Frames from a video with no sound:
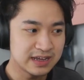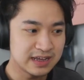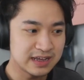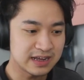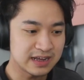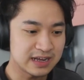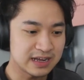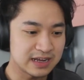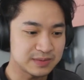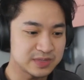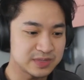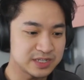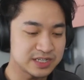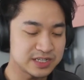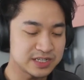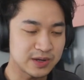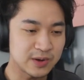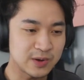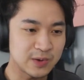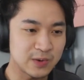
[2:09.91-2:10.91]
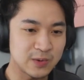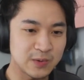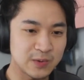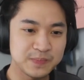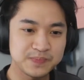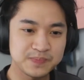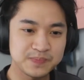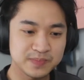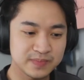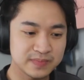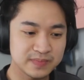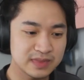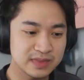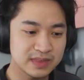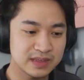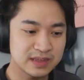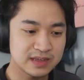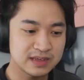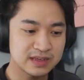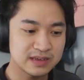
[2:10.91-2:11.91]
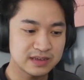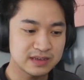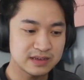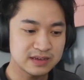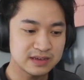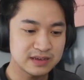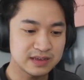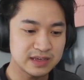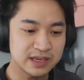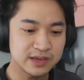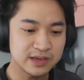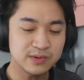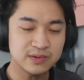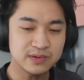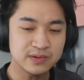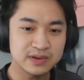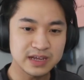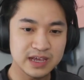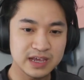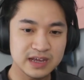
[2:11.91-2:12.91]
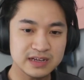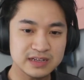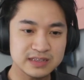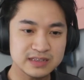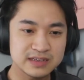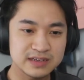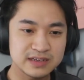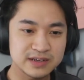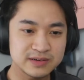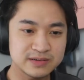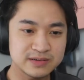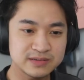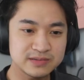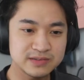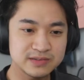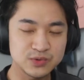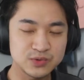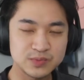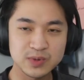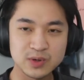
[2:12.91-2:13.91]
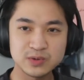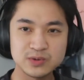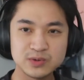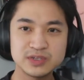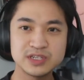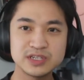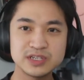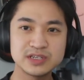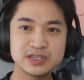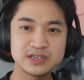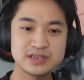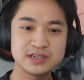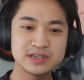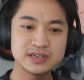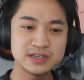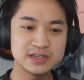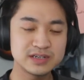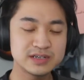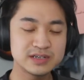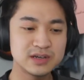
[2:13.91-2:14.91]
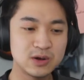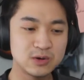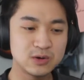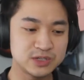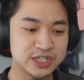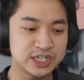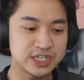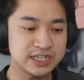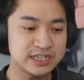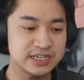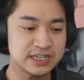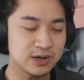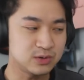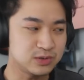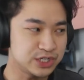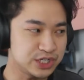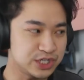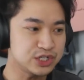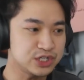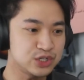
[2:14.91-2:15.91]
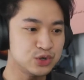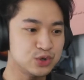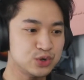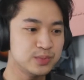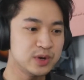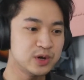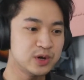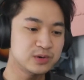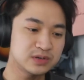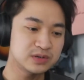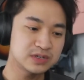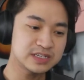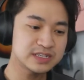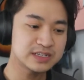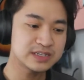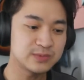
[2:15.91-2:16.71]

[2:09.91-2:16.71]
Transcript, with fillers: Um, so cute, yeah. You know, two moons, OG OG two moons.